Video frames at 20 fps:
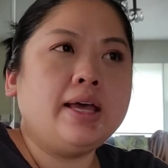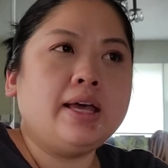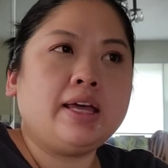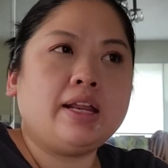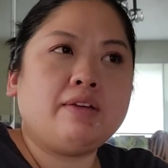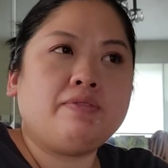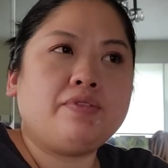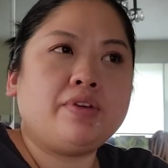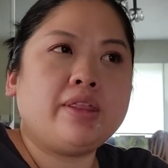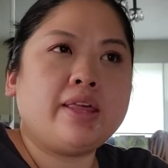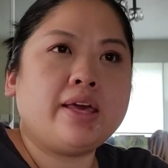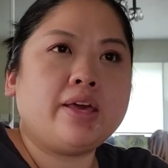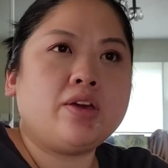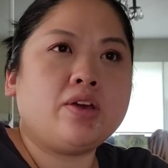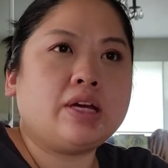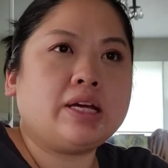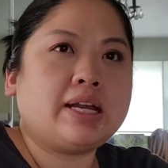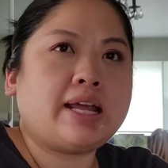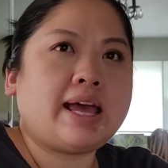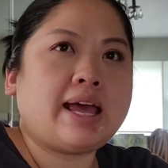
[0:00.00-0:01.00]
And I feel like you
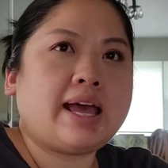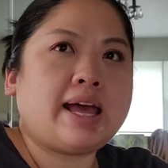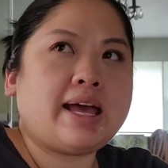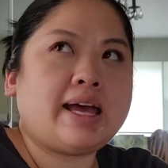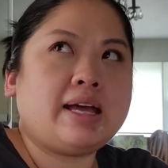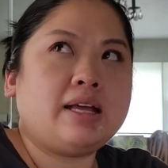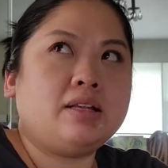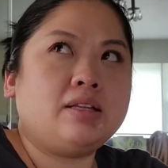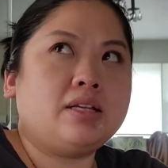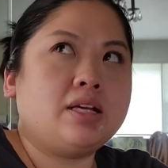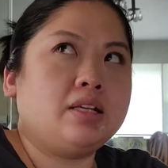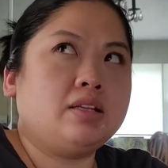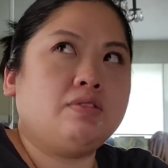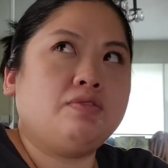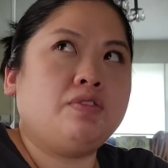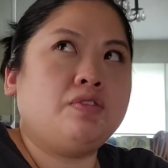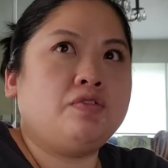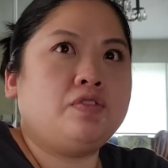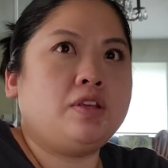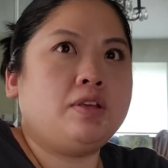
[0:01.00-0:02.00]
can add 10 to
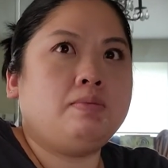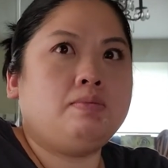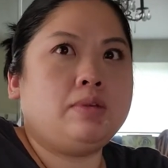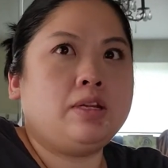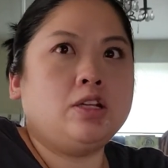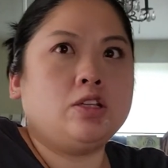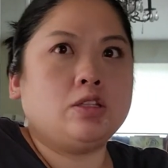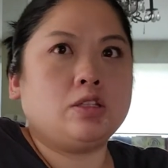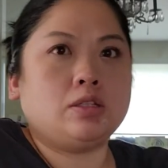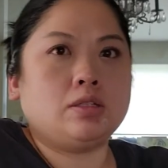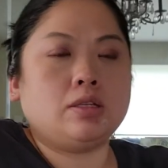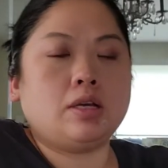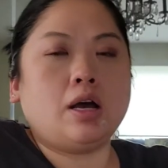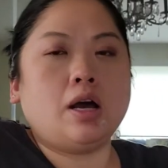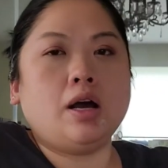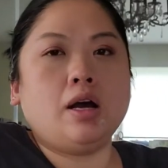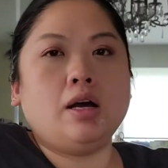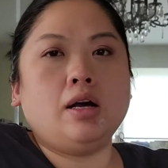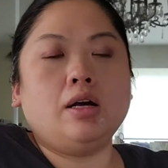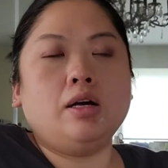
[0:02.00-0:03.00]
15 minutes
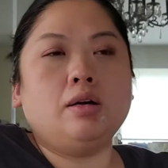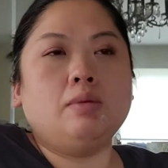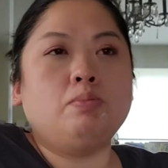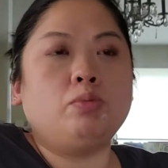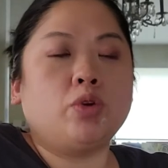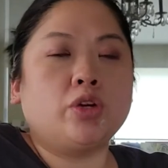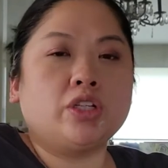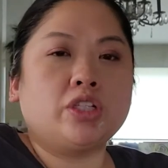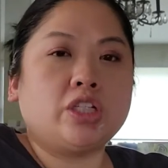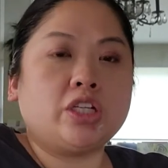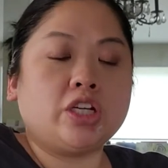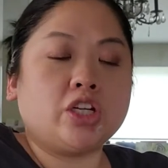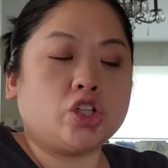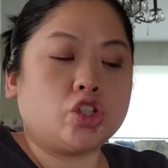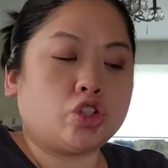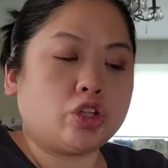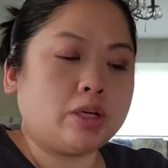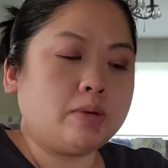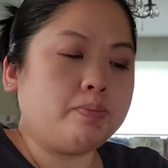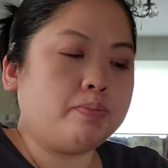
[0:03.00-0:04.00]
uh, more to your
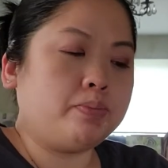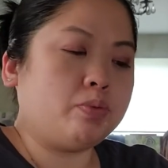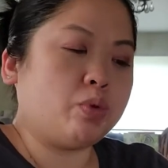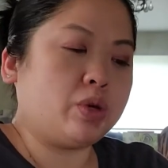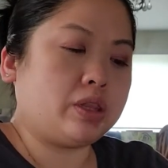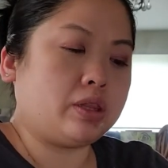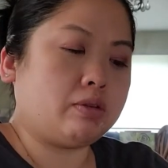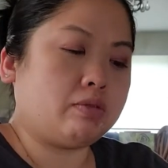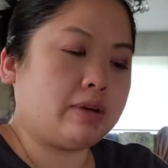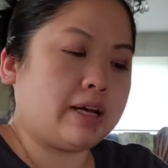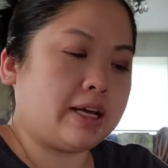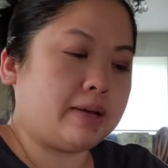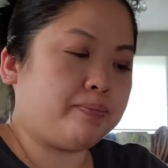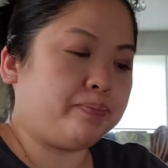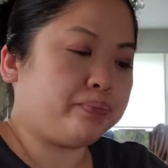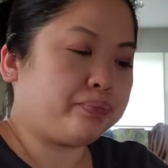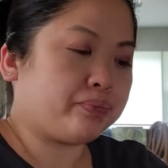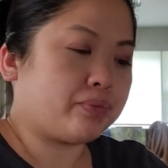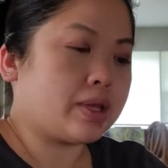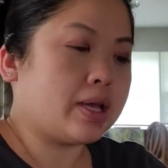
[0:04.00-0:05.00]
trip with the
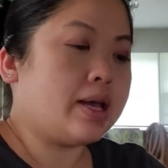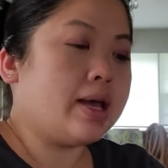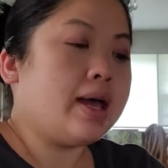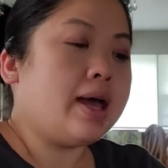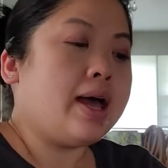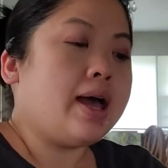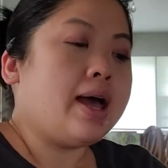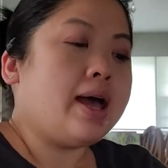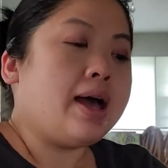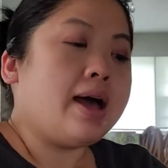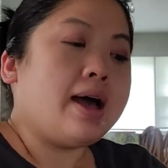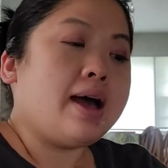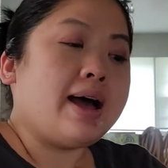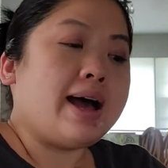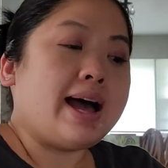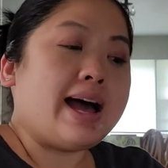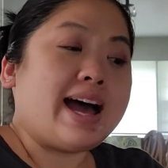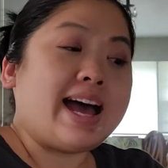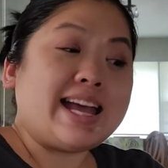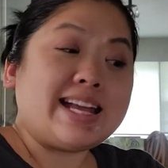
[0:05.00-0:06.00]
rain.
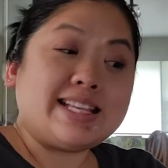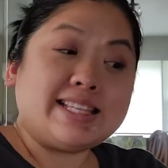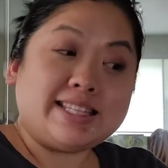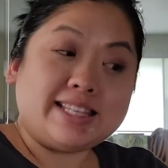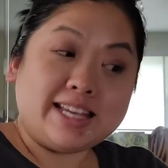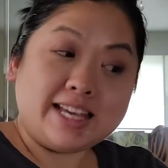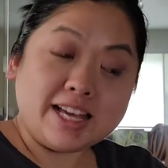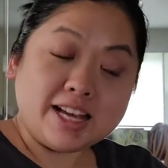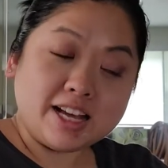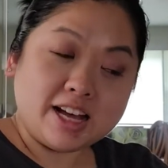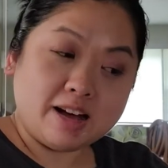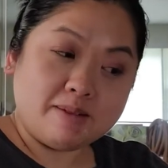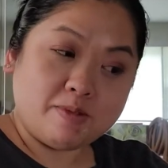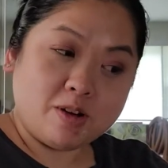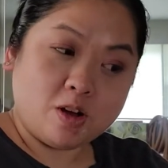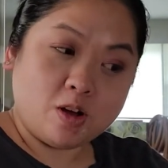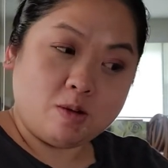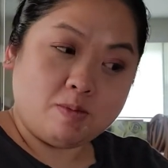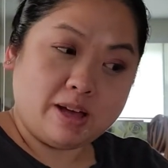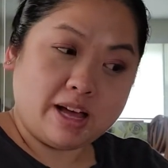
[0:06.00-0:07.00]
I did come
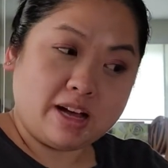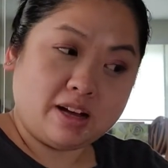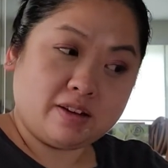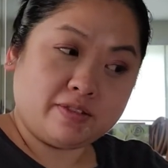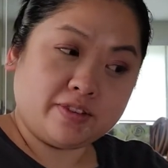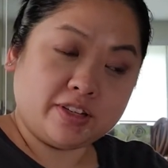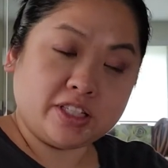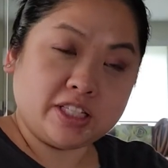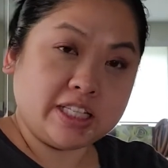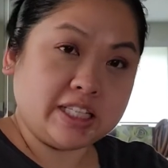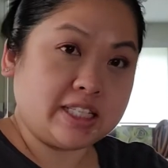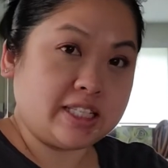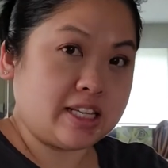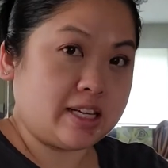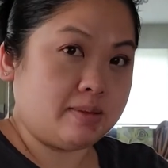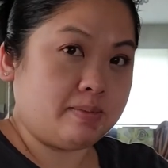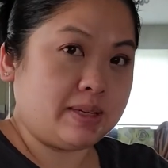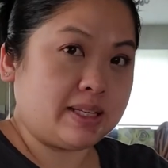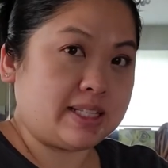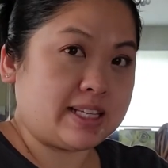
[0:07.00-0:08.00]
home, however, to
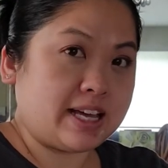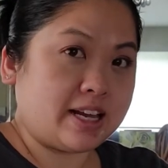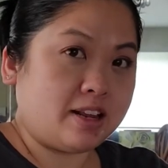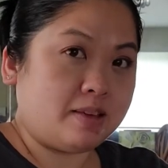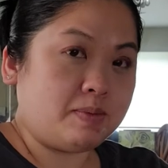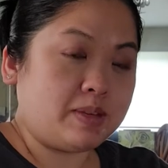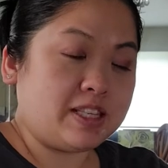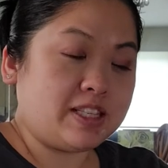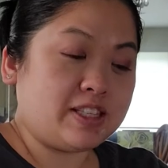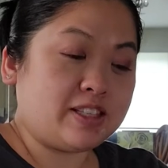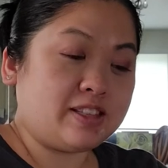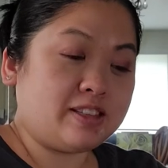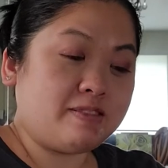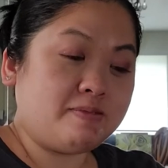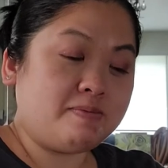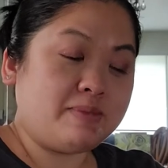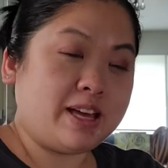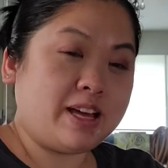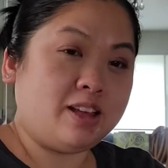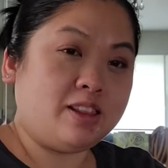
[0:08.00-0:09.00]
some exciting pieces
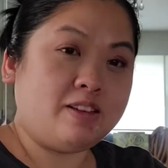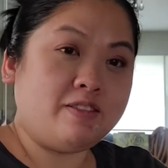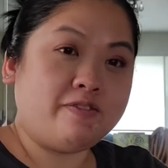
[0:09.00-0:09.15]
of mail.